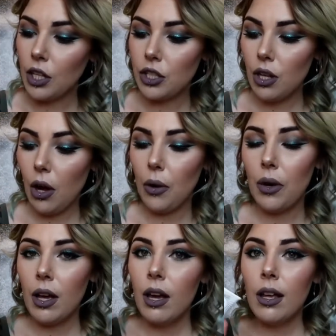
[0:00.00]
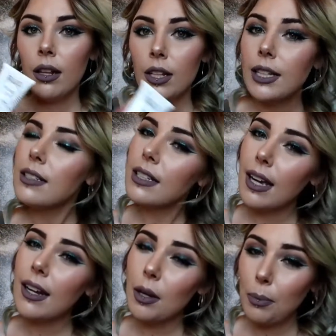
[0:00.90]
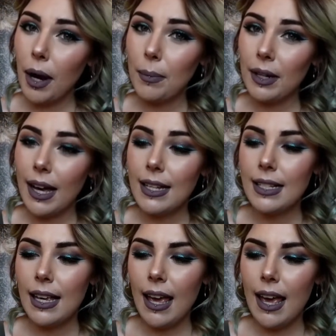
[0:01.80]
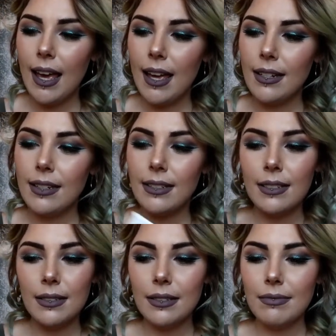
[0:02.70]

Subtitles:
So look into getting a primer, guys, and